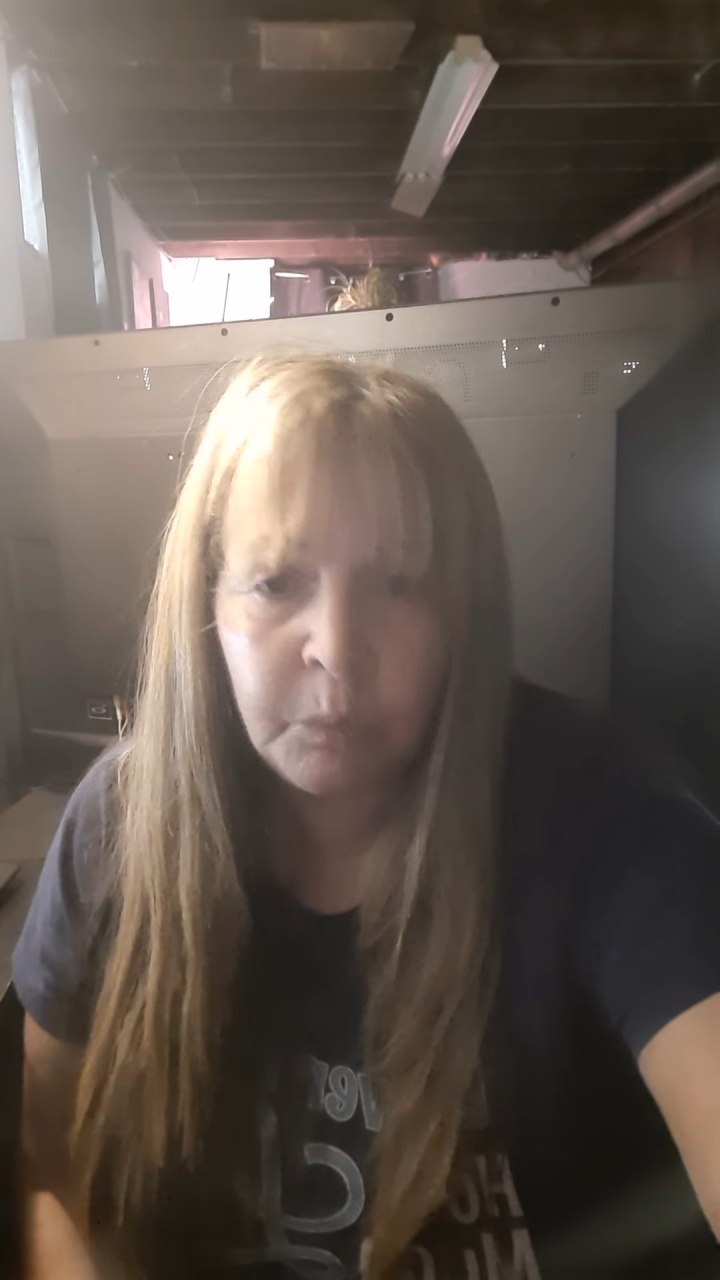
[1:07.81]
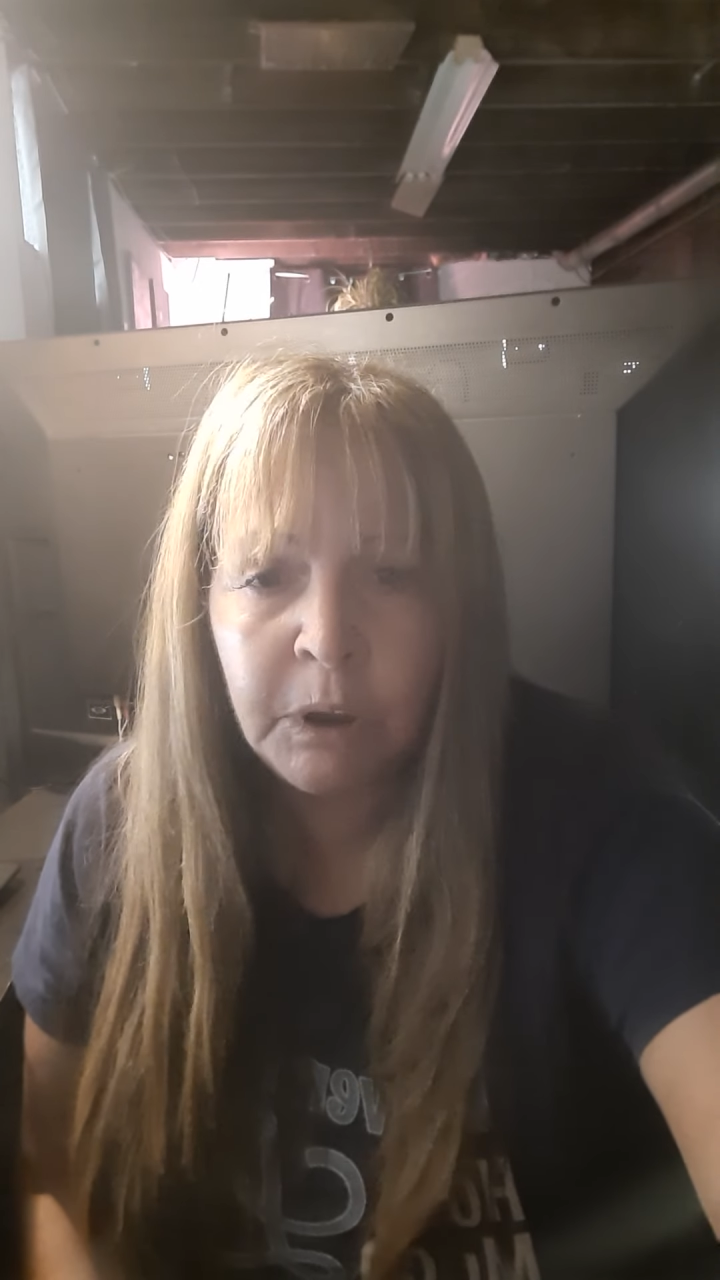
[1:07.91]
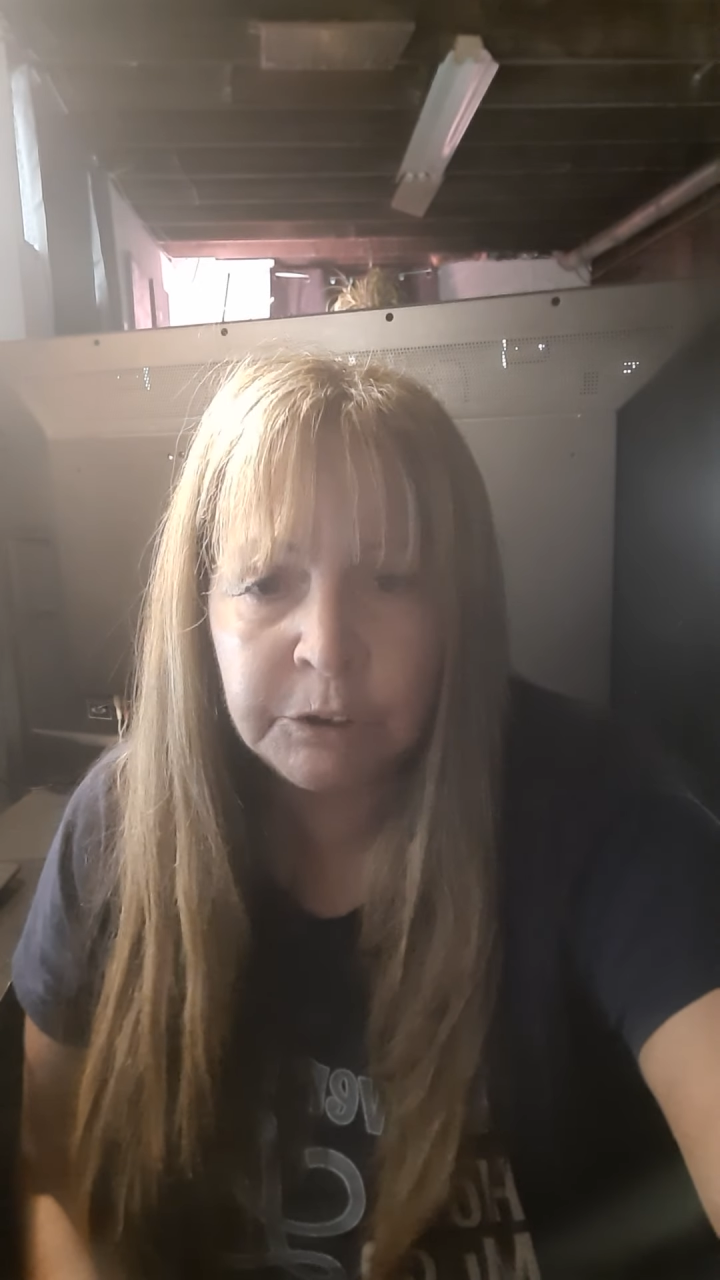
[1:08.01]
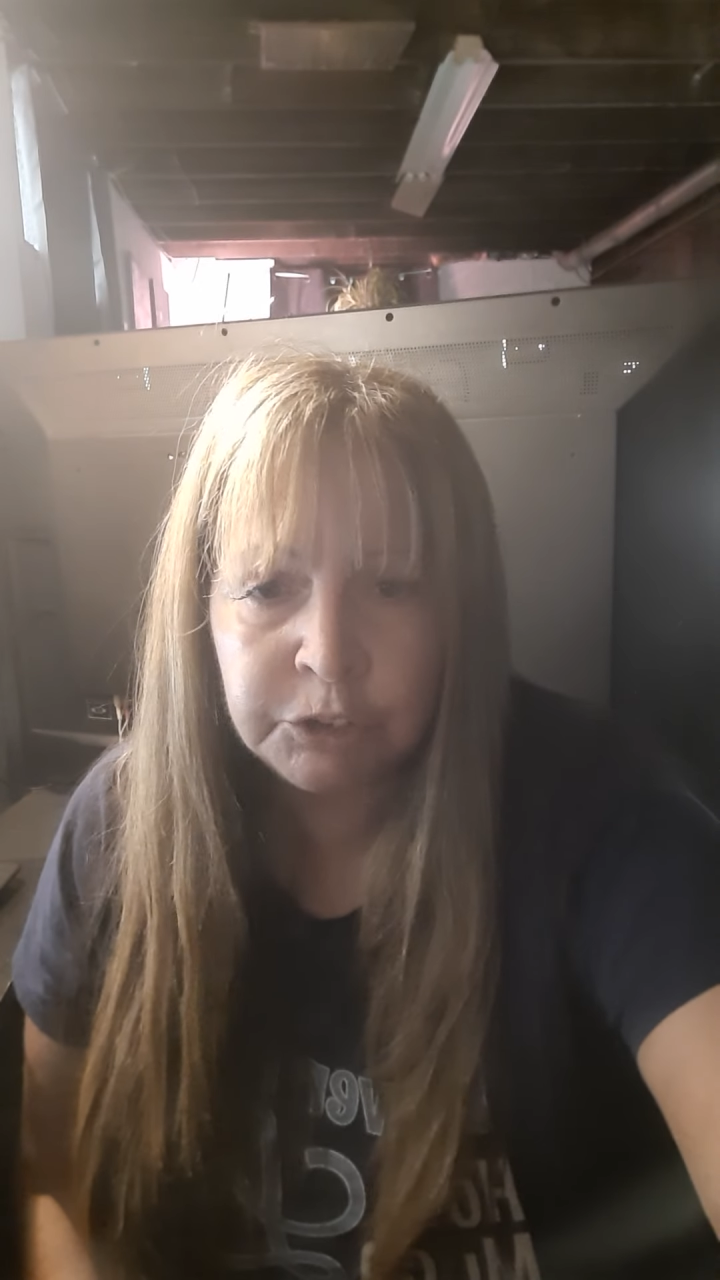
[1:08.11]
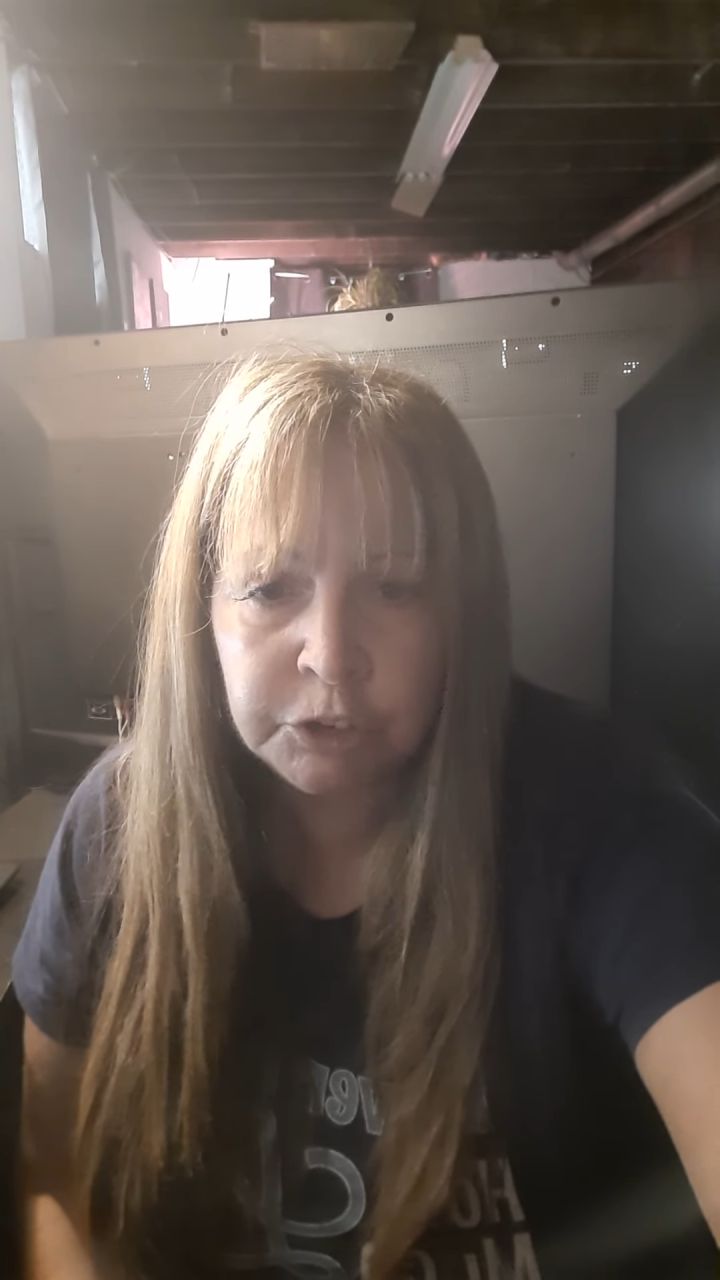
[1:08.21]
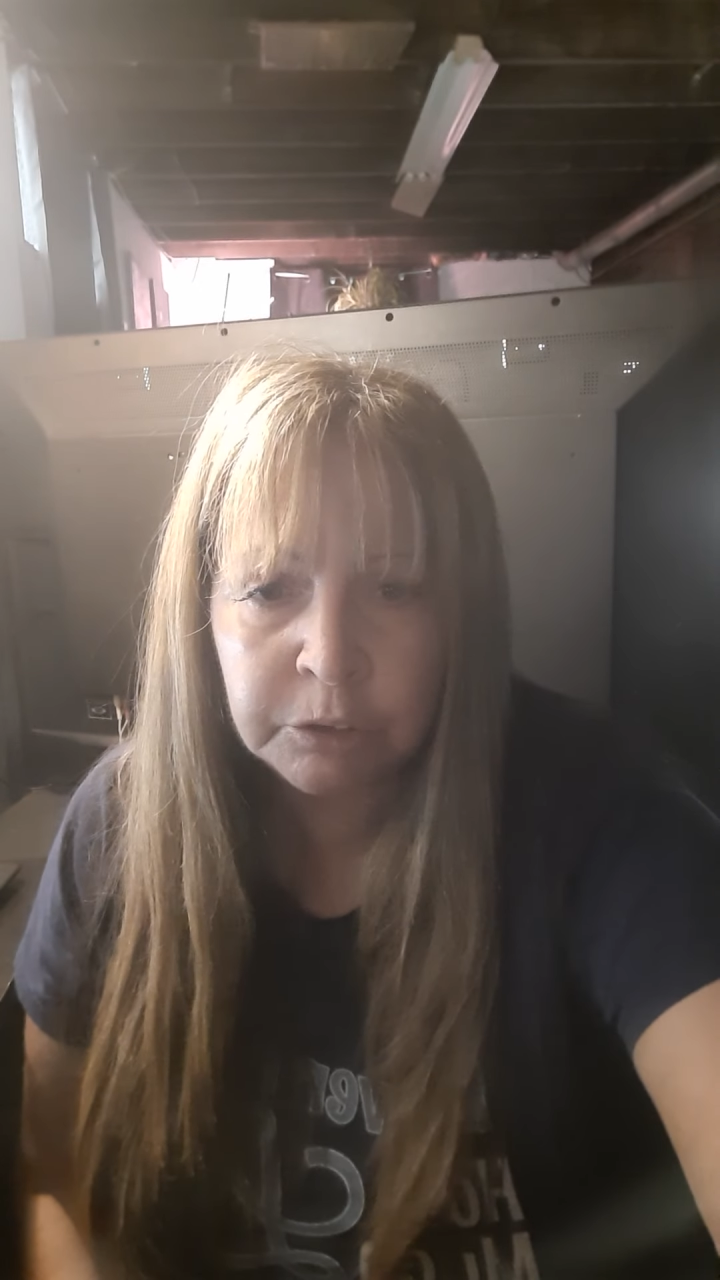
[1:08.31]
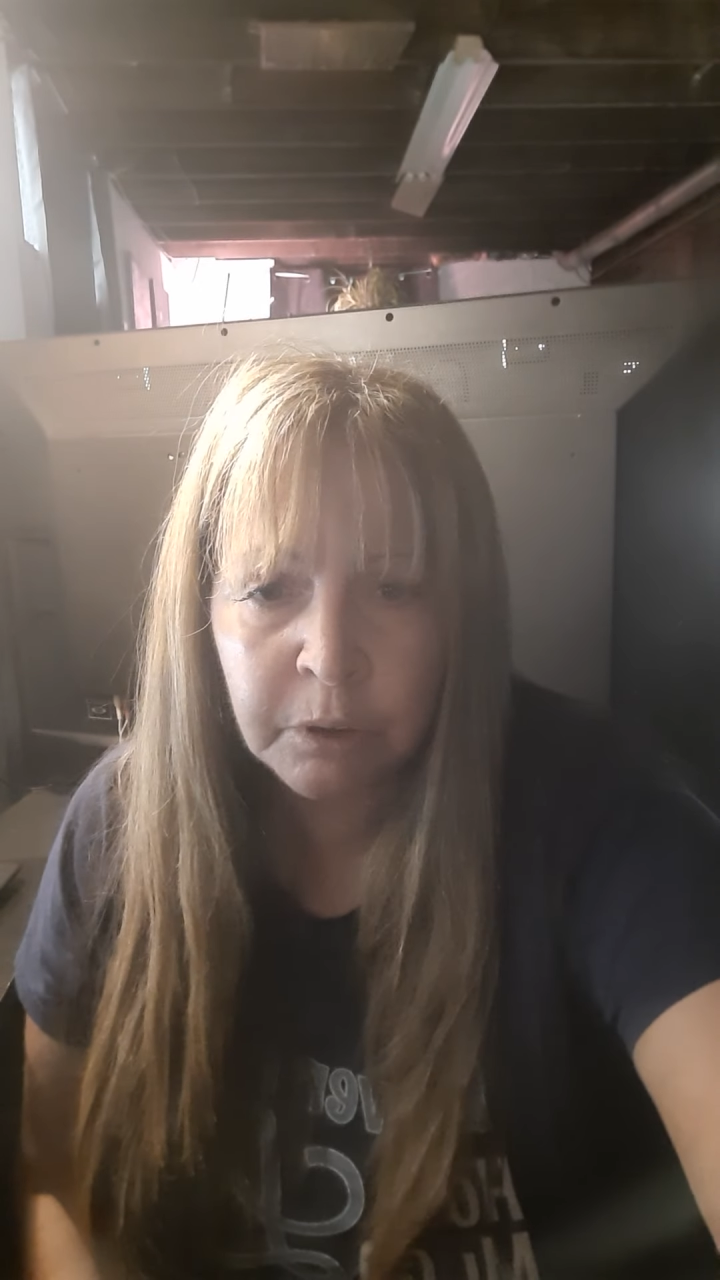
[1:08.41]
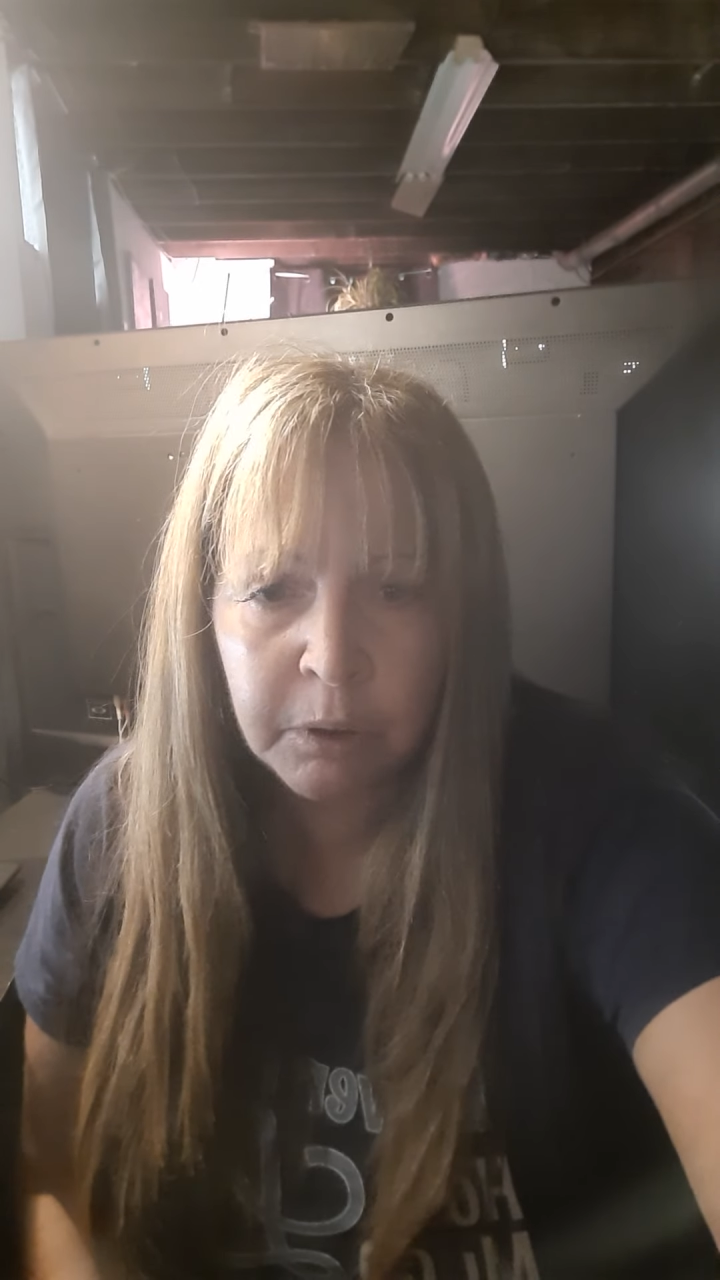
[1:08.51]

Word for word: watch.